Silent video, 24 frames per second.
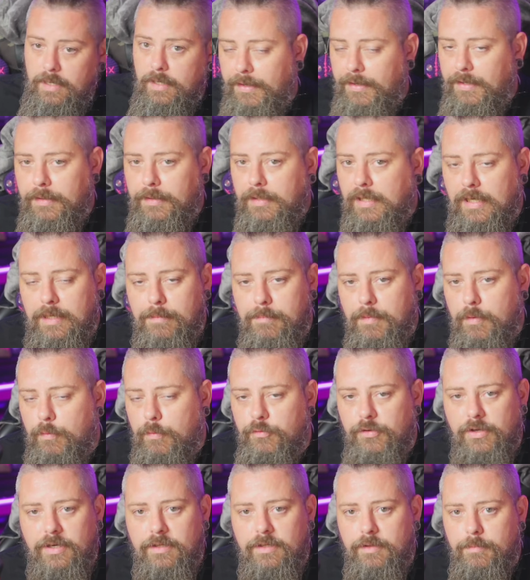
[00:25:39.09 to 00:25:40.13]
I didn't claim there
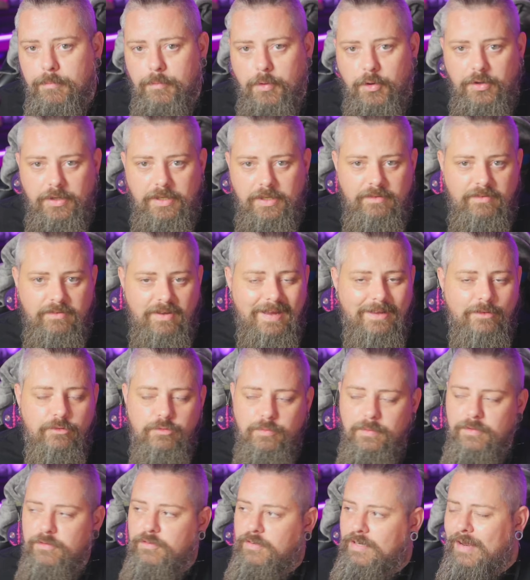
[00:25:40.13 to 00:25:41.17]
was any demonic
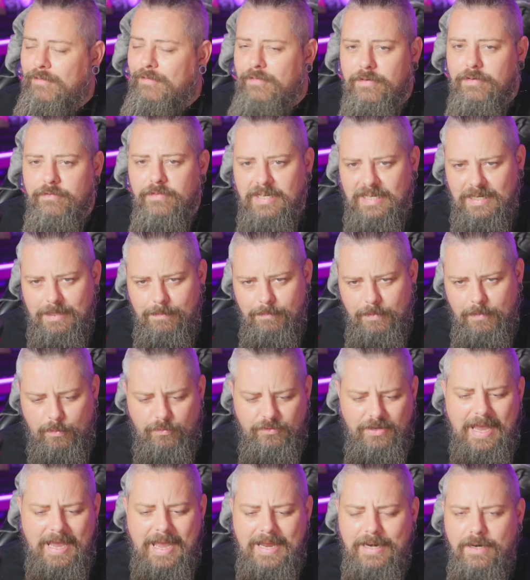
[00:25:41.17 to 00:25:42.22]
attachments. I never even claimed there
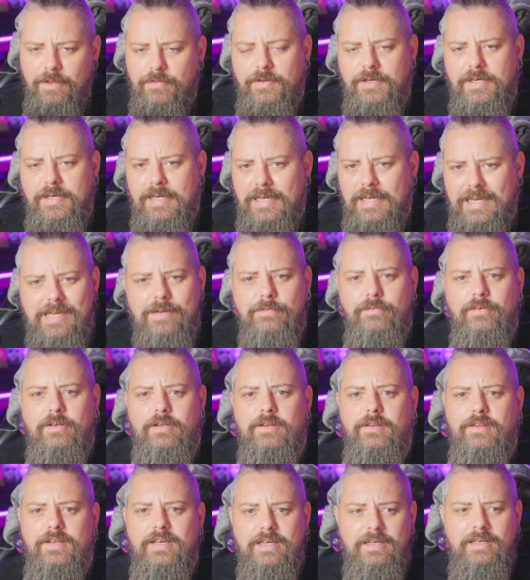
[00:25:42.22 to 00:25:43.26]
was anything
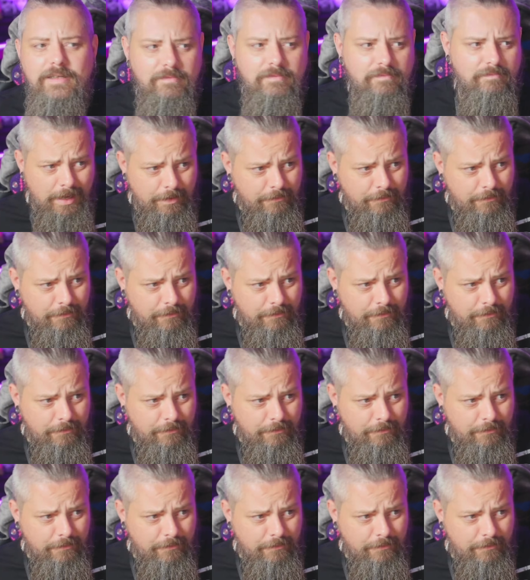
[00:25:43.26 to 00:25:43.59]
evil there.